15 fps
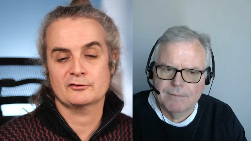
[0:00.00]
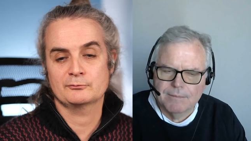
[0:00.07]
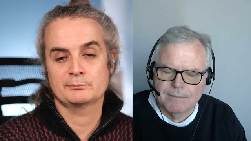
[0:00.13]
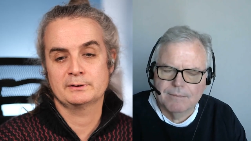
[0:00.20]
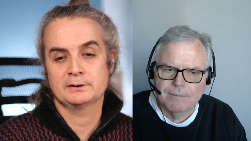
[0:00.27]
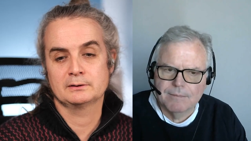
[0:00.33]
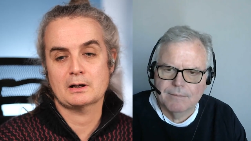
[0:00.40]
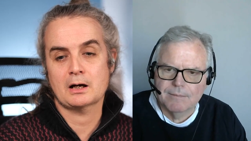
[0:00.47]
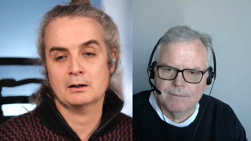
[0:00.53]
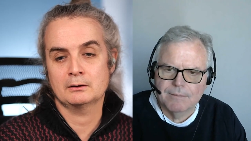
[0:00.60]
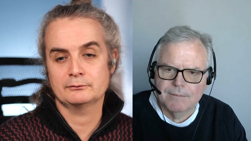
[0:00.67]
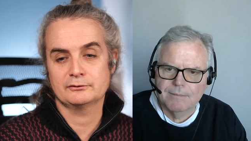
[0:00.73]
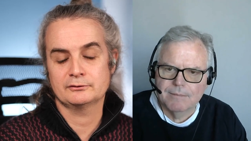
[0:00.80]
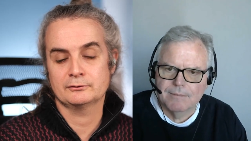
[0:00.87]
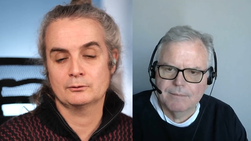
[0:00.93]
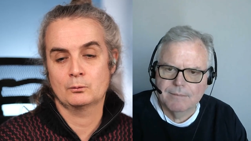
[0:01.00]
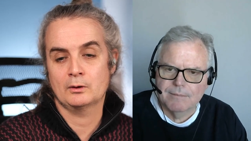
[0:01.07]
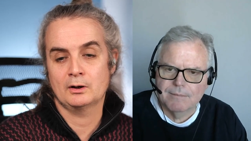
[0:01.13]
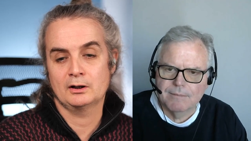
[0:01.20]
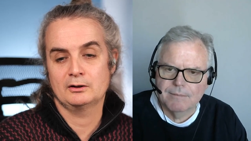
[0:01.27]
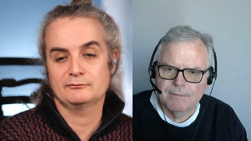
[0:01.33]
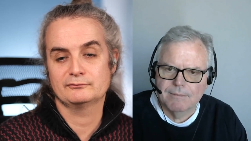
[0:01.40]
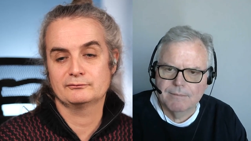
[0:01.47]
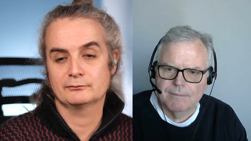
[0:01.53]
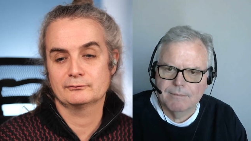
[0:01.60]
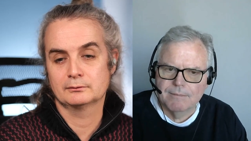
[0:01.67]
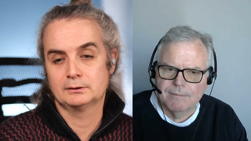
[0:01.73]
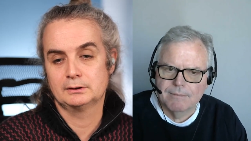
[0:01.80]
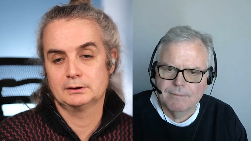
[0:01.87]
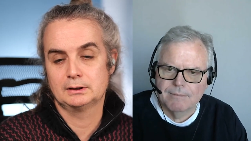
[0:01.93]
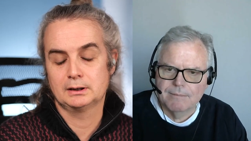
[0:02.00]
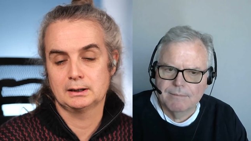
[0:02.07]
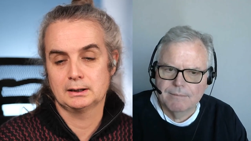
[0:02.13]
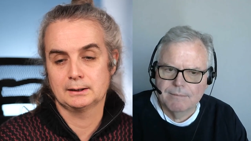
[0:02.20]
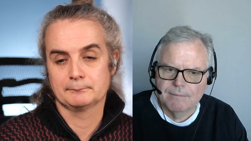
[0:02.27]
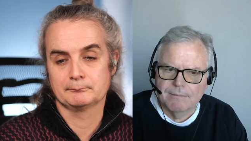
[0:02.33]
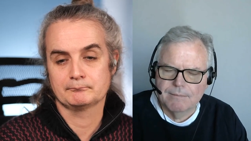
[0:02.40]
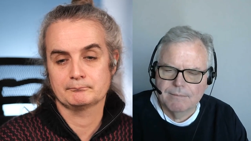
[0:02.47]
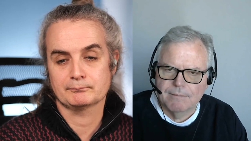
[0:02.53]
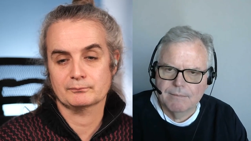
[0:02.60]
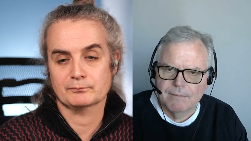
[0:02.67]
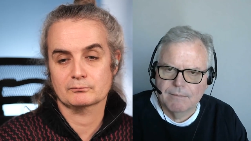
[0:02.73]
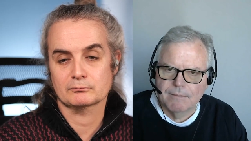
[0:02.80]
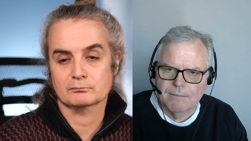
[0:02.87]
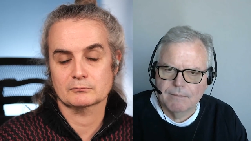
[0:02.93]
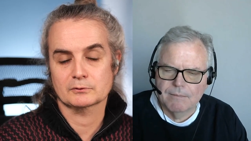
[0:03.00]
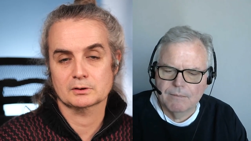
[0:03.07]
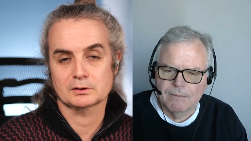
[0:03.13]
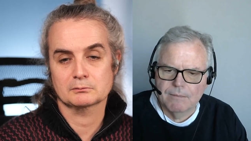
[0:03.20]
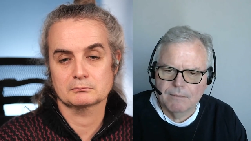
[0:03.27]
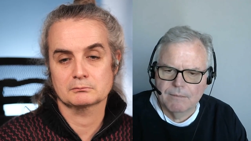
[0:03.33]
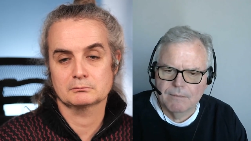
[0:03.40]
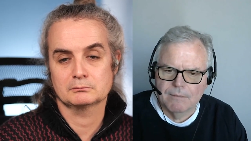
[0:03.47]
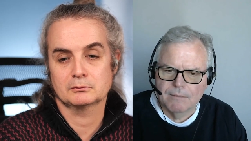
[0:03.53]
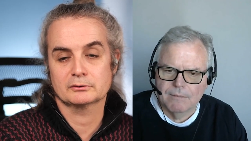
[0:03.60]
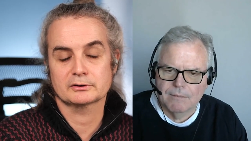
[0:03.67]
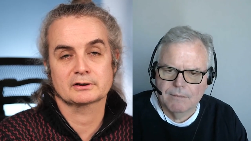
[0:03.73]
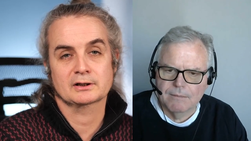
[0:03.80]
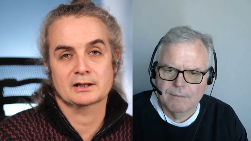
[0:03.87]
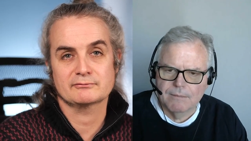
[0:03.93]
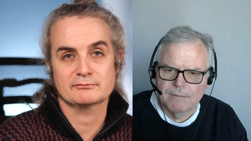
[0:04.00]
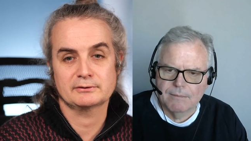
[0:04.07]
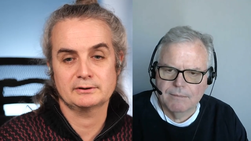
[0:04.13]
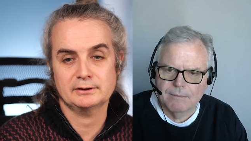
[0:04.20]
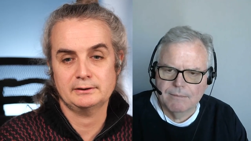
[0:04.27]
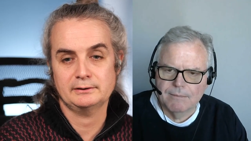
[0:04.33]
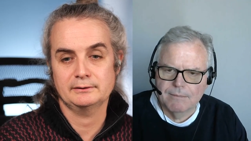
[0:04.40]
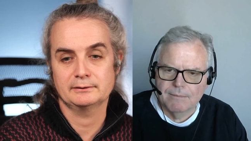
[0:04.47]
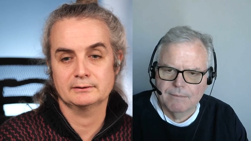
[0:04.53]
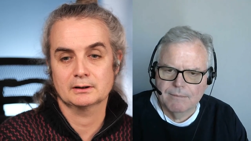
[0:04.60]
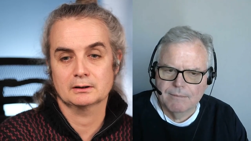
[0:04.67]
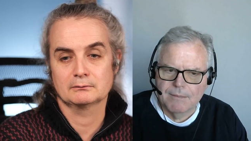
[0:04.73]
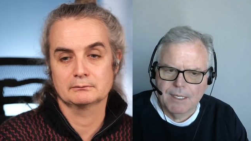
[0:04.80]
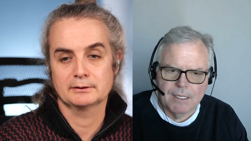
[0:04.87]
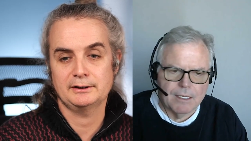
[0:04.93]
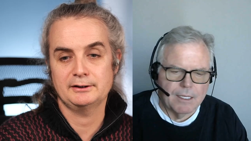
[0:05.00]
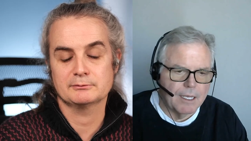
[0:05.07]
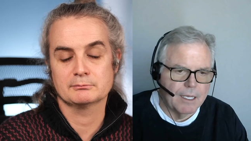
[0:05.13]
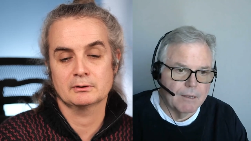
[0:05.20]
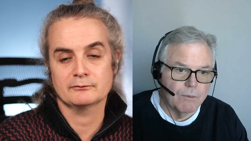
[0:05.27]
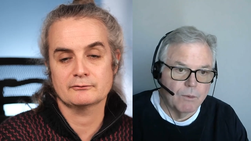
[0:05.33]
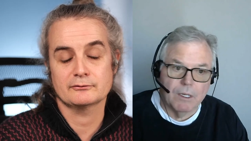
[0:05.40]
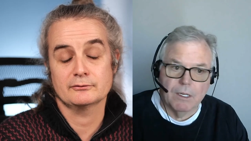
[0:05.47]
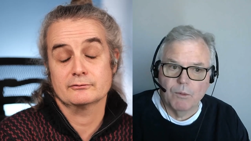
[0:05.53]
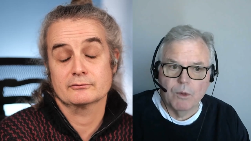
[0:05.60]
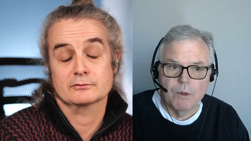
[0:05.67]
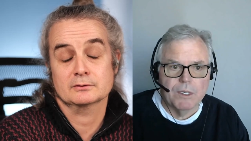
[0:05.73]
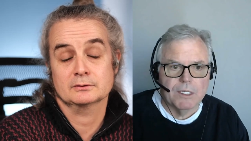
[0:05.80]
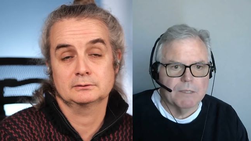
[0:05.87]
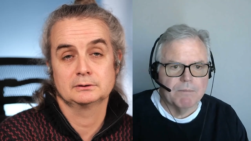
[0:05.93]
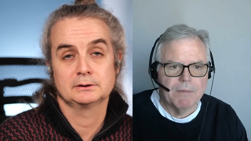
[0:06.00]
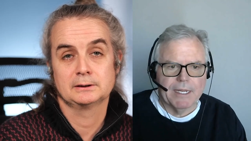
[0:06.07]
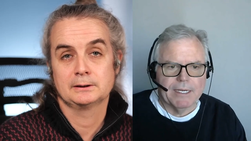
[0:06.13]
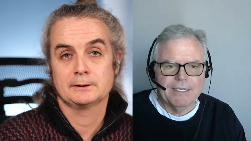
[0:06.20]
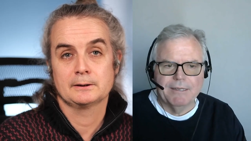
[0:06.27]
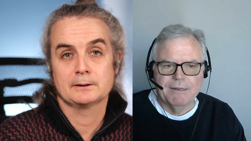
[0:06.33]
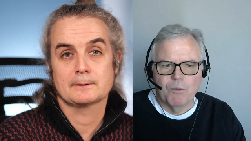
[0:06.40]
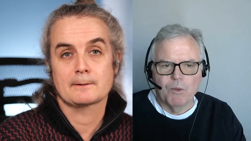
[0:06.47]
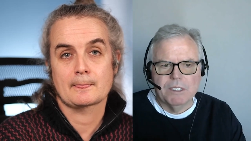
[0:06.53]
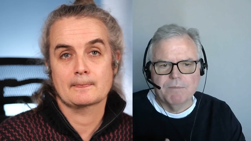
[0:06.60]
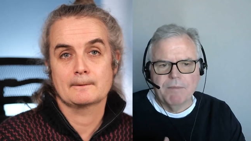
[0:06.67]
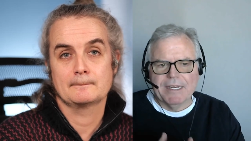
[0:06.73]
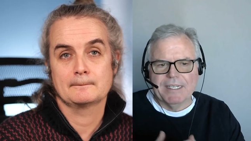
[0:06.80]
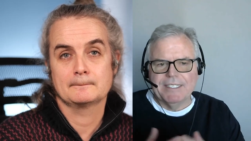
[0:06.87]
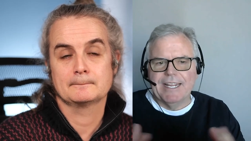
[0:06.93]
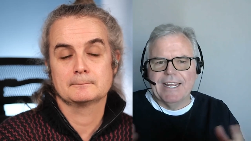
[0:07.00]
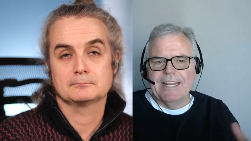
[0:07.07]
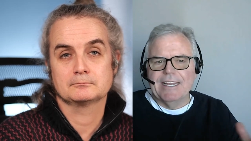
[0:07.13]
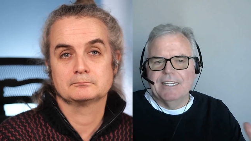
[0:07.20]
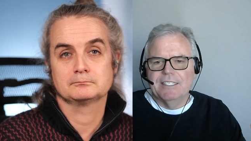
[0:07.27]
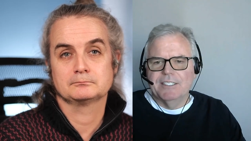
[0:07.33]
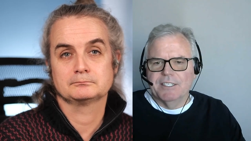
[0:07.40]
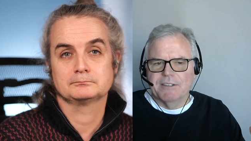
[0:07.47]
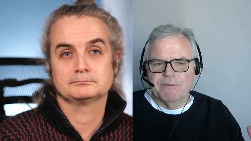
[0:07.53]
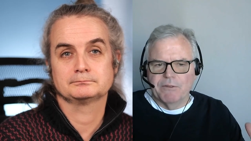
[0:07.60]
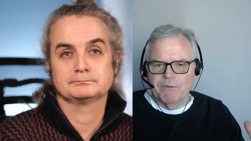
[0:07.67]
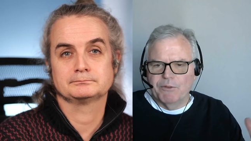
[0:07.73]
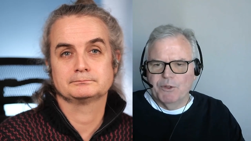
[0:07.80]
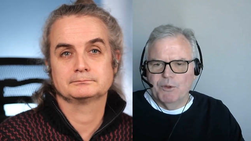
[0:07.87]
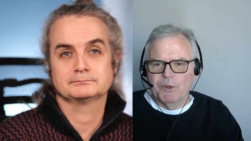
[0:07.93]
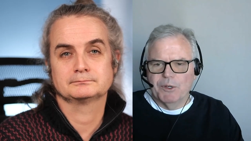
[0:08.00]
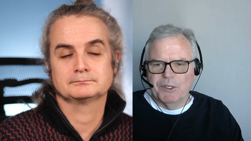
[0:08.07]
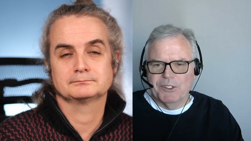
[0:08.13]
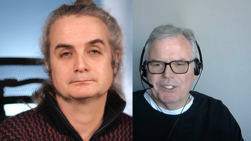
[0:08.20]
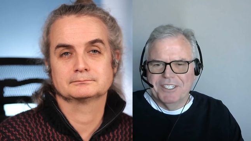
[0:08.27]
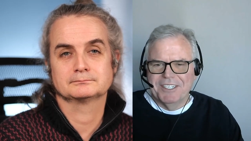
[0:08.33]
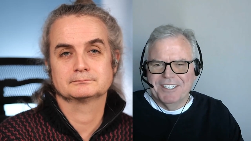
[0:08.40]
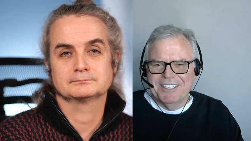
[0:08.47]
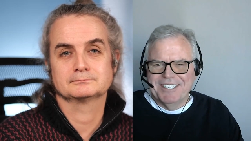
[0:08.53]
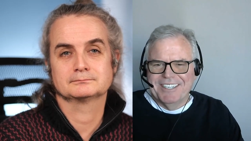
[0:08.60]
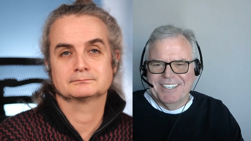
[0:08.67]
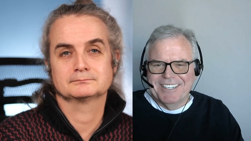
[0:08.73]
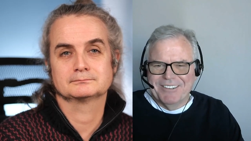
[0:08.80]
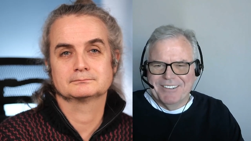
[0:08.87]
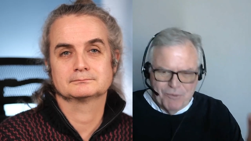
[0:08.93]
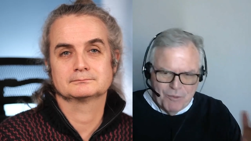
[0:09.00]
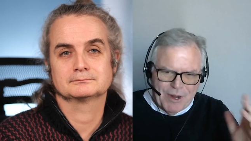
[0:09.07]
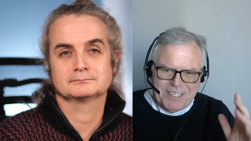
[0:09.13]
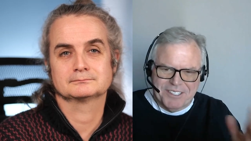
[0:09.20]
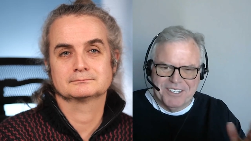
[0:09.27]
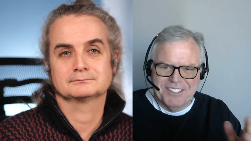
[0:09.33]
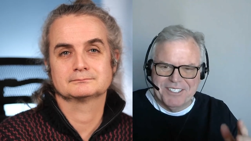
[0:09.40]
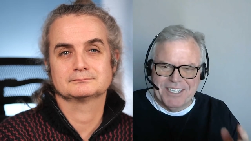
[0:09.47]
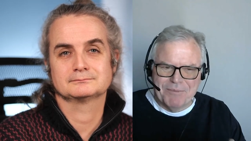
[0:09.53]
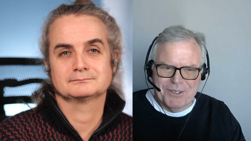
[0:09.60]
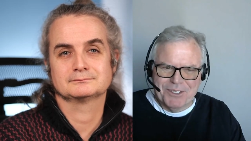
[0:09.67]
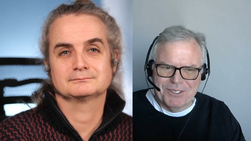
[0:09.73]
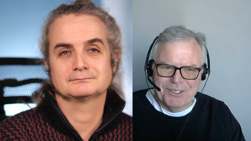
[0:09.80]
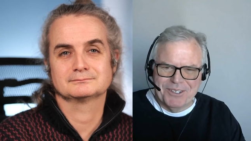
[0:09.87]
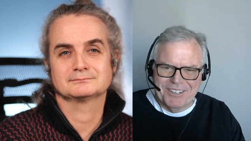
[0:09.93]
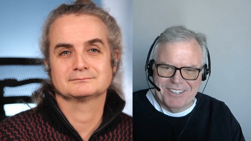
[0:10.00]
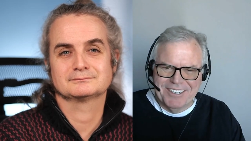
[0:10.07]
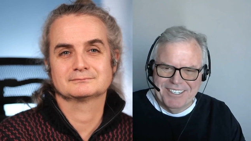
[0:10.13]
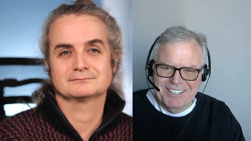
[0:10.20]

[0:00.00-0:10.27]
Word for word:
Speaker 1: been out in the wild for uh, more than half a year. You know, yeah. Months. Well, well so, once
Speaker 2: my once my tens of viewers watch this episode,